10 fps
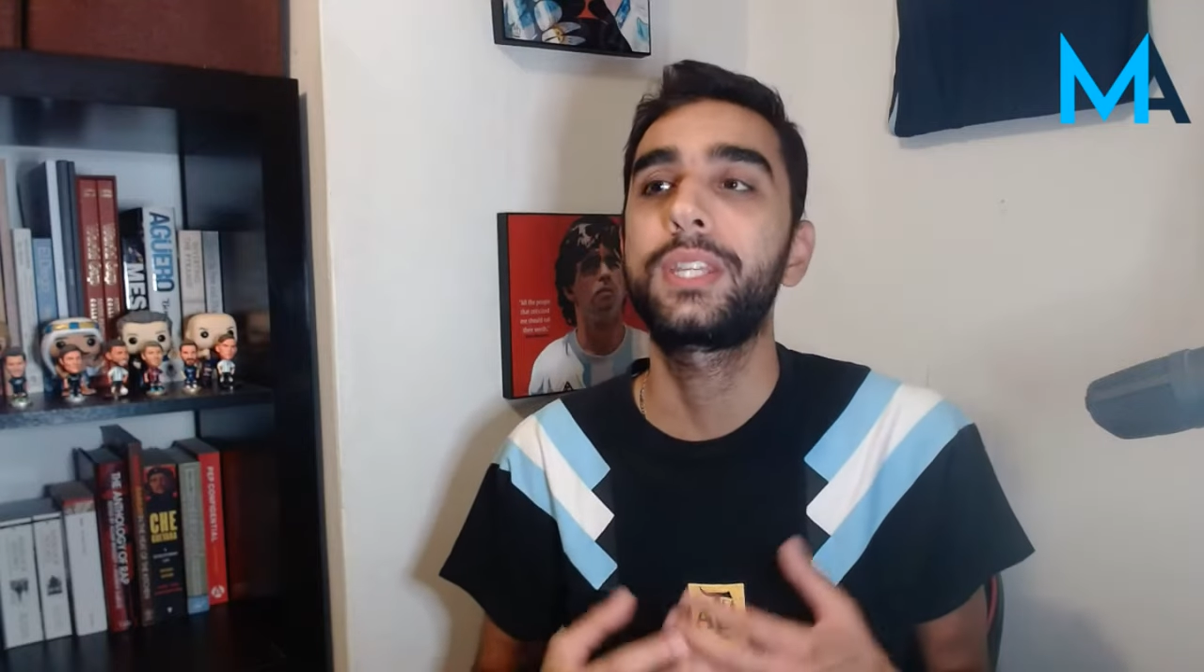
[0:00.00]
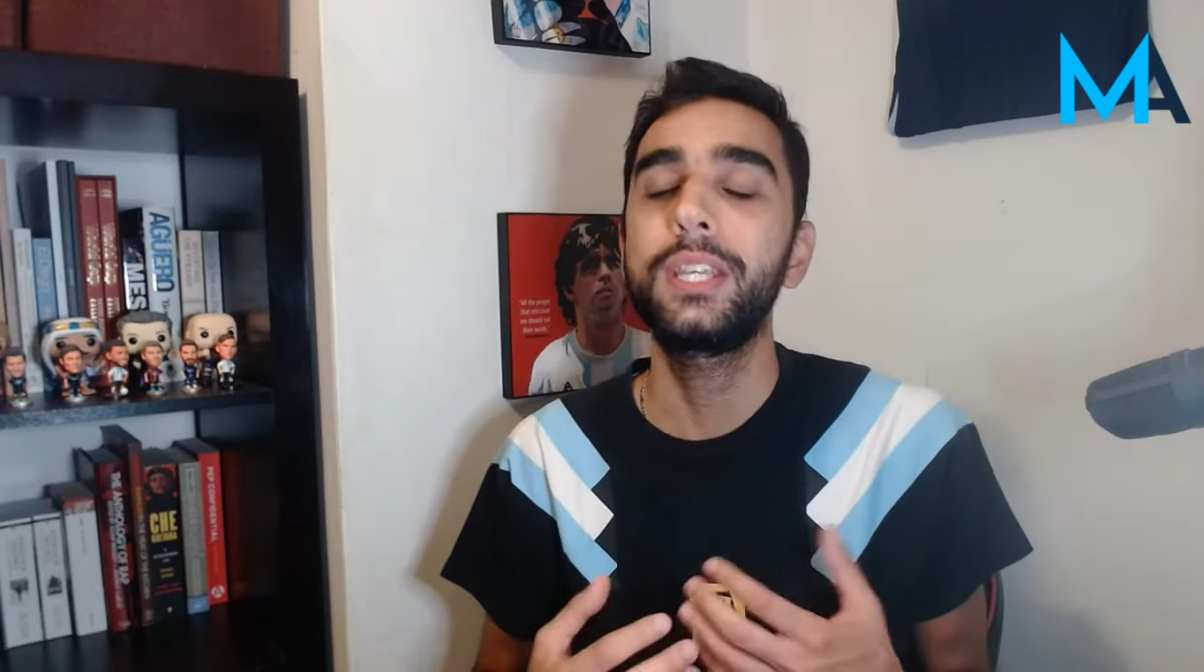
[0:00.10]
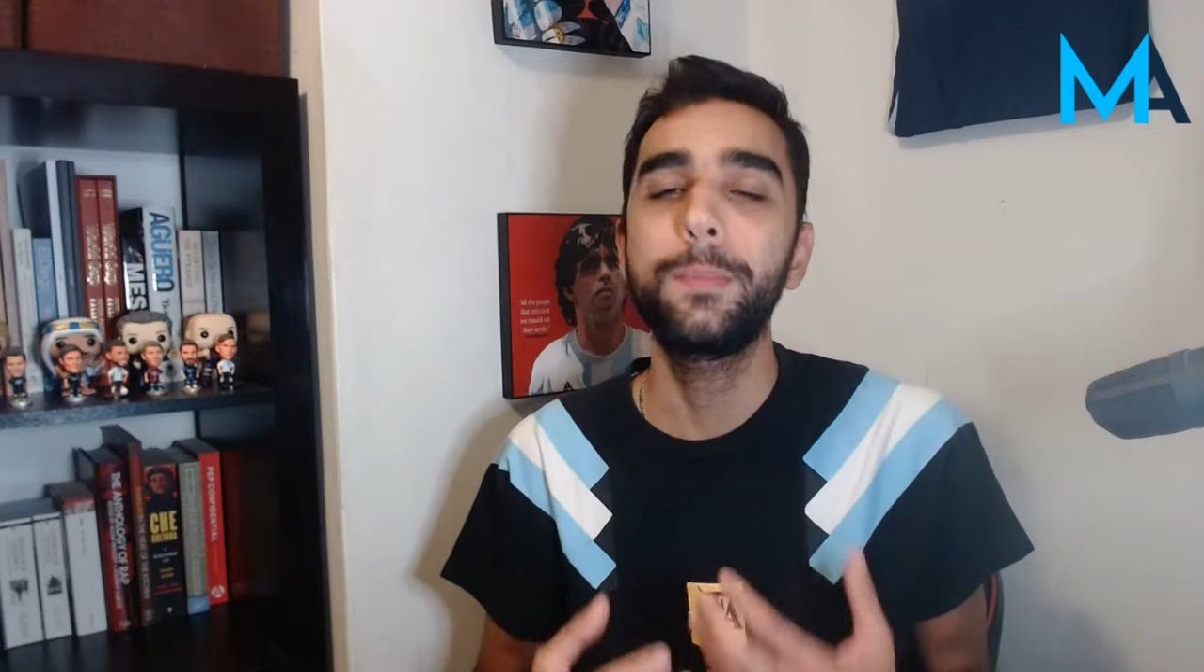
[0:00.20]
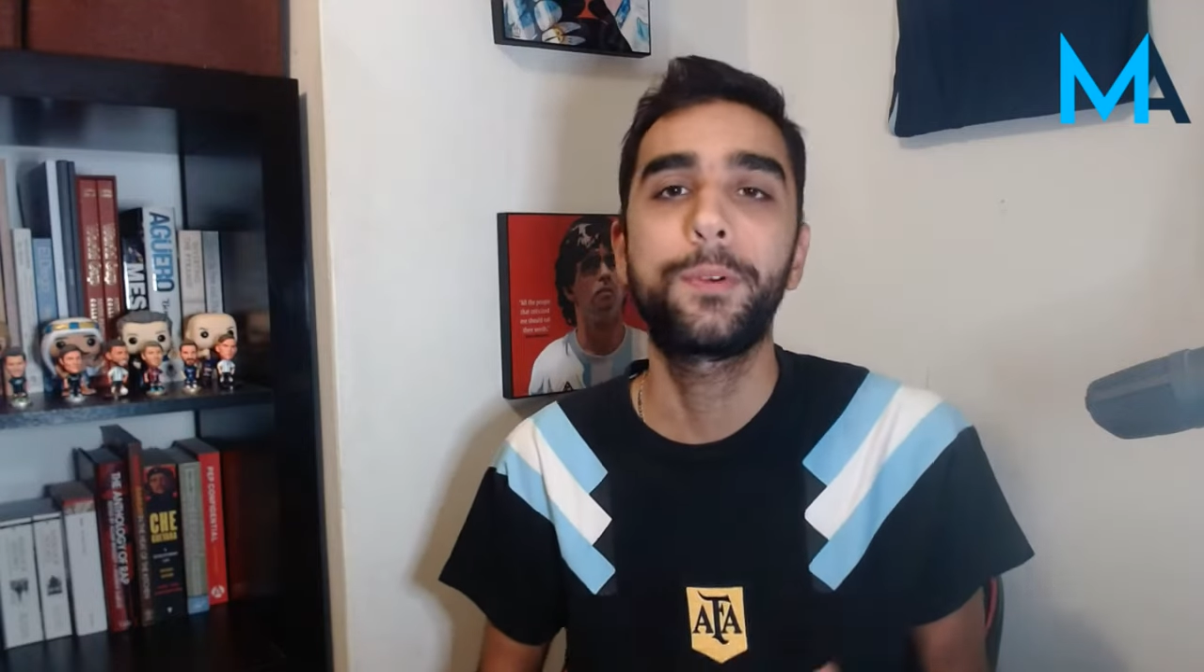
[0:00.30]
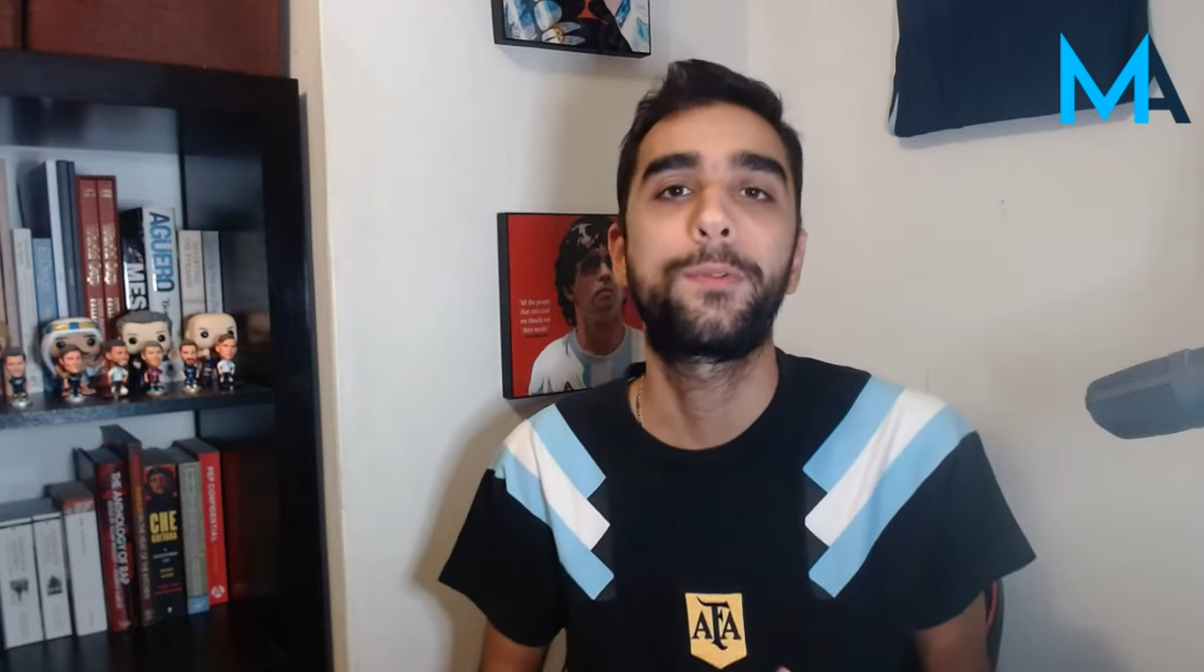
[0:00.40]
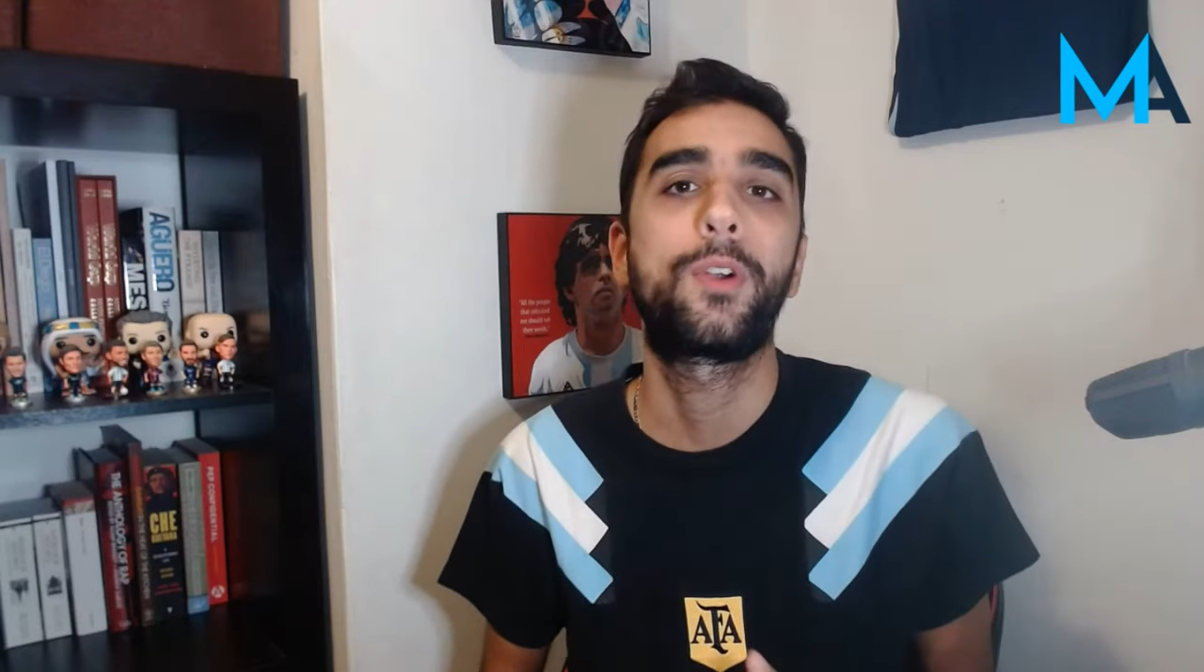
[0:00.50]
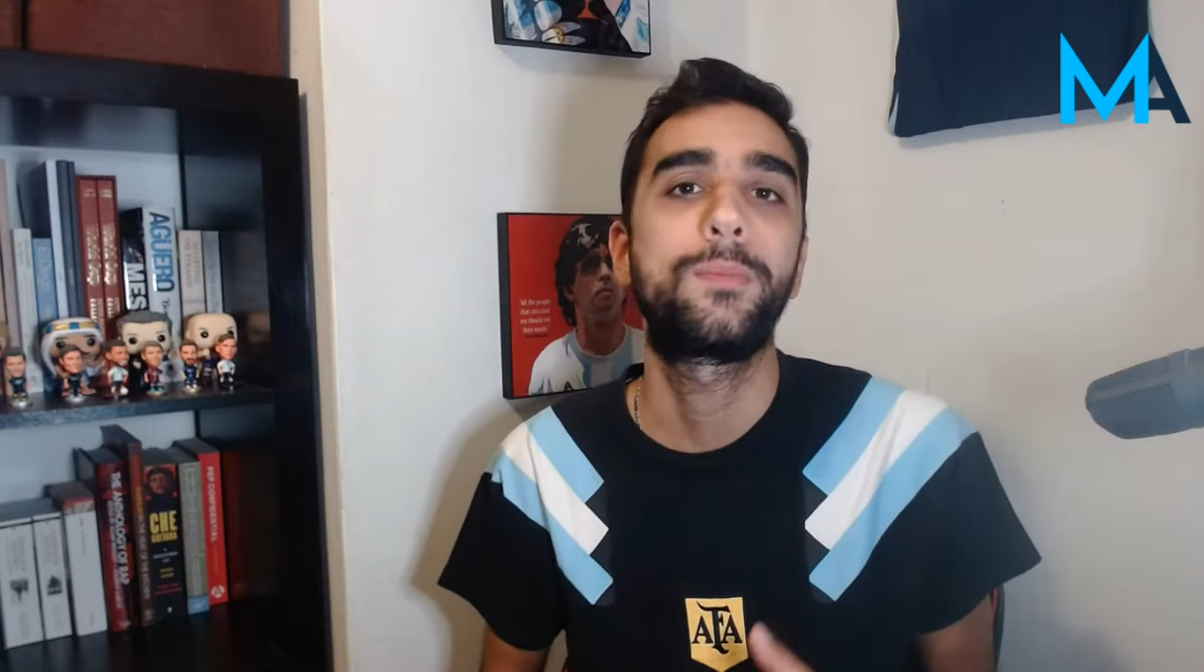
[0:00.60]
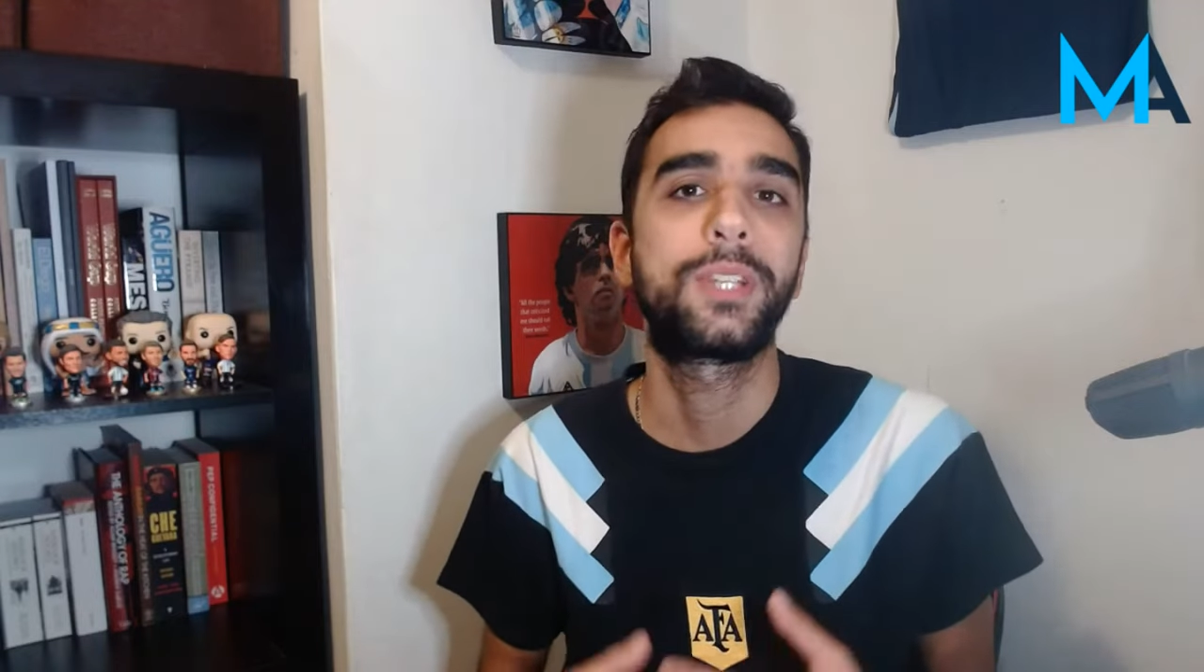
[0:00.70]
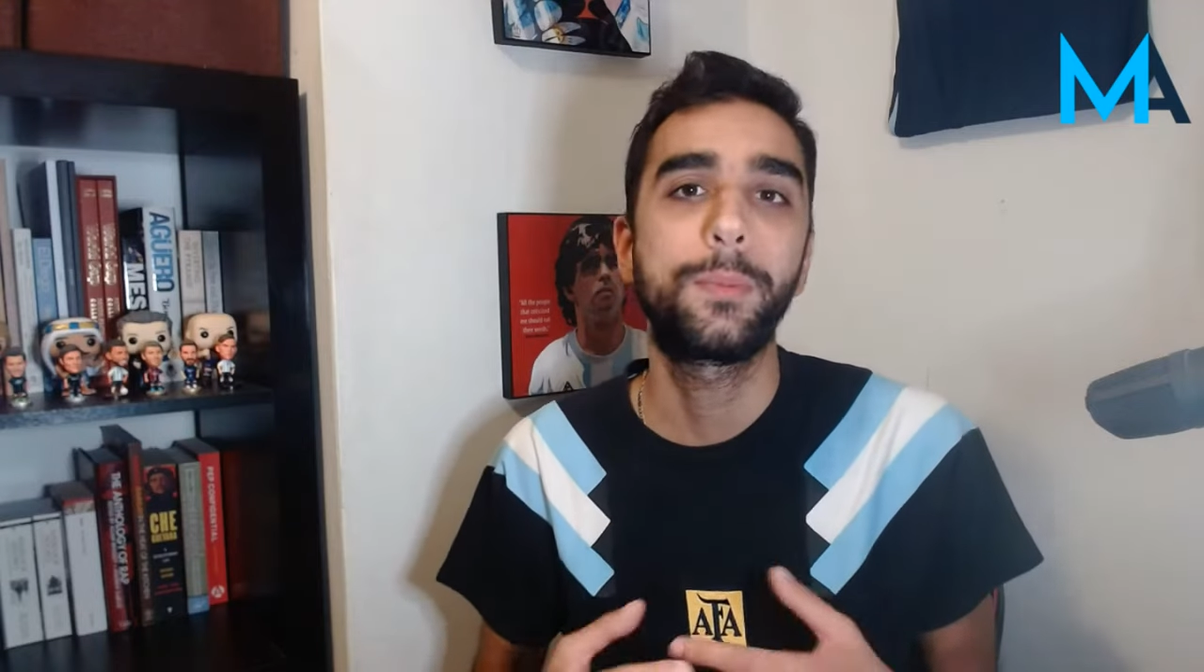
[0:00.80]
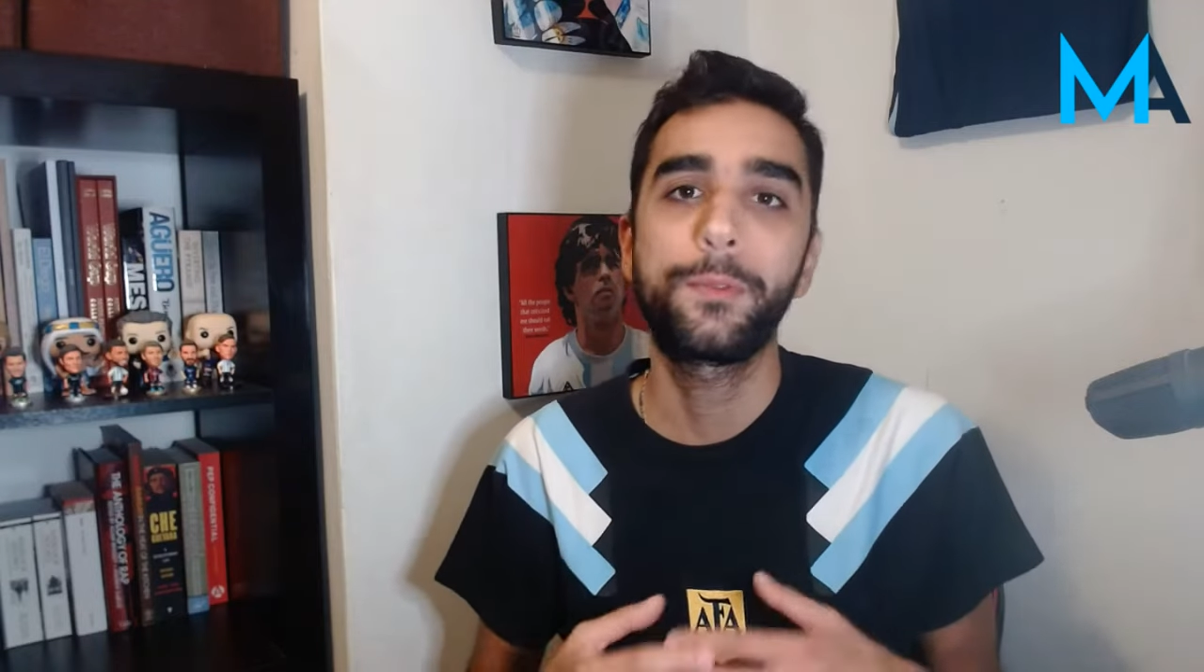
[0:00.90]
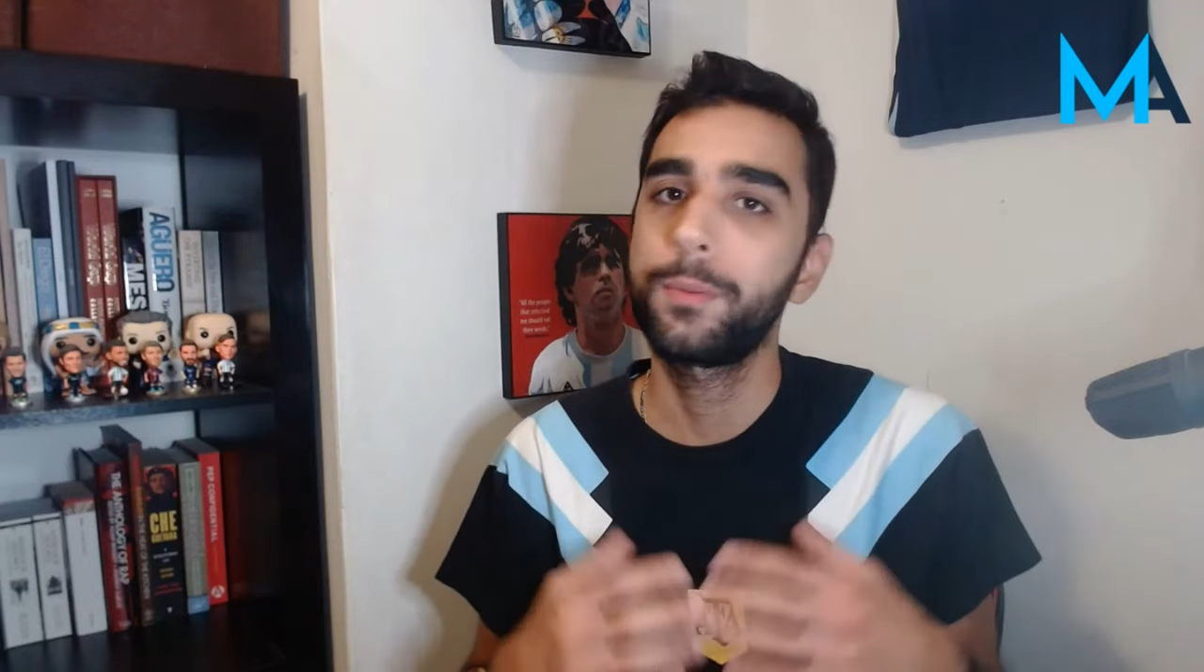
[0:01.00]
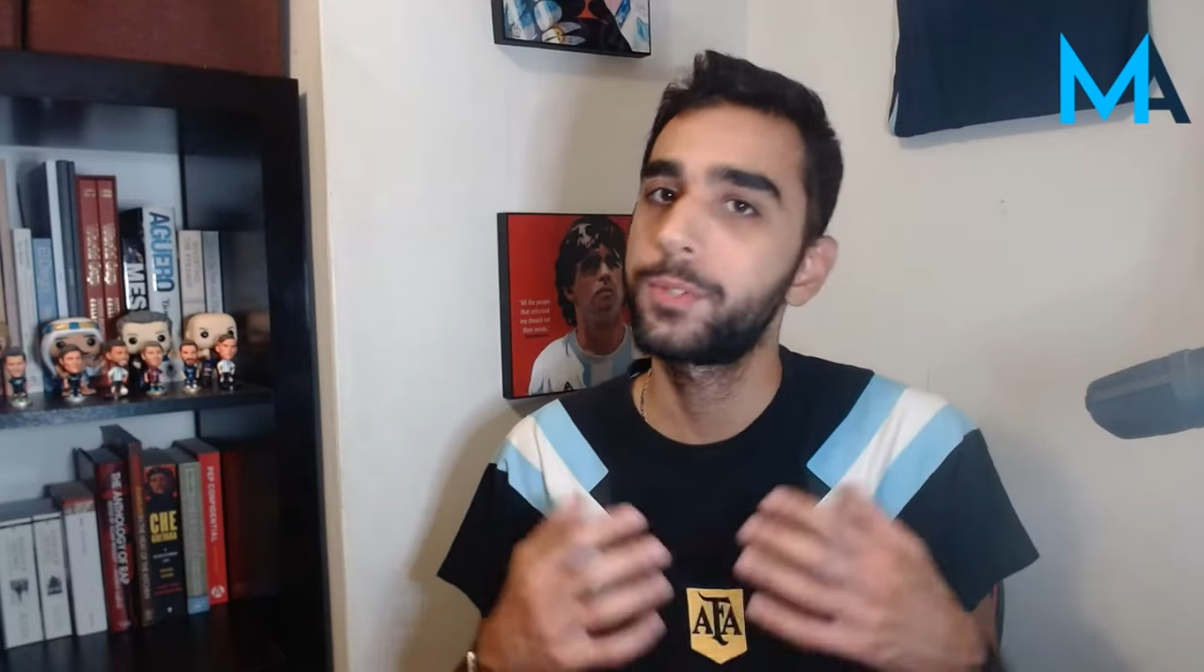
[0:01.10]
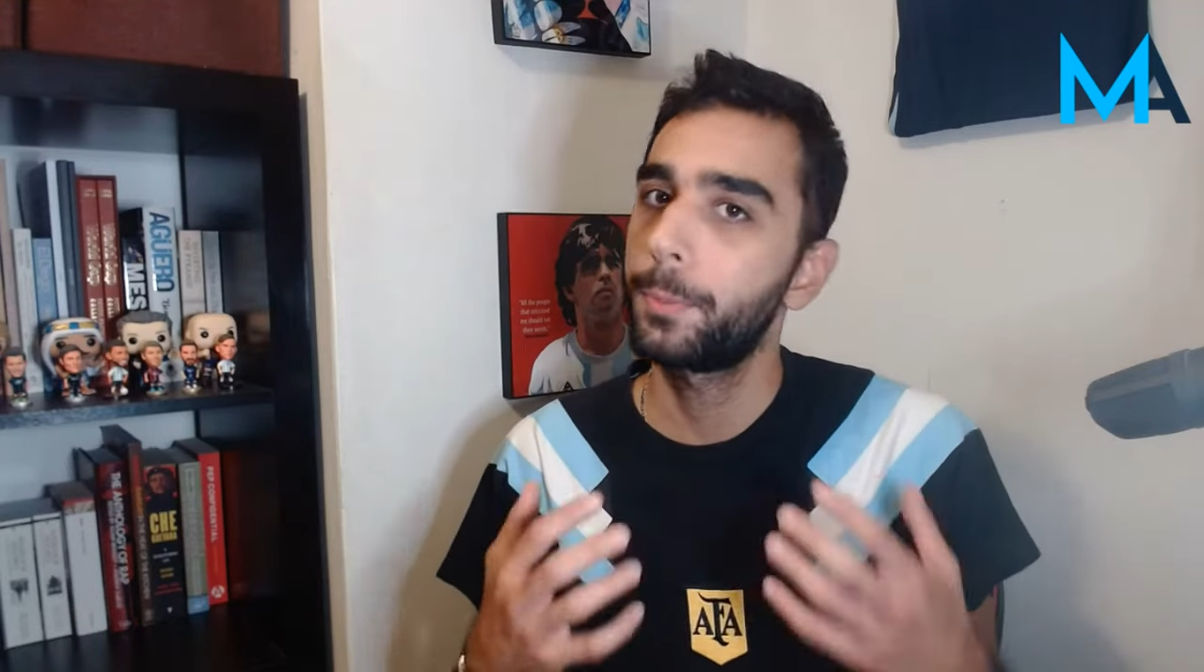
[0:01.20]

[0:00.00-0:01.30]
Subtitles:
he performs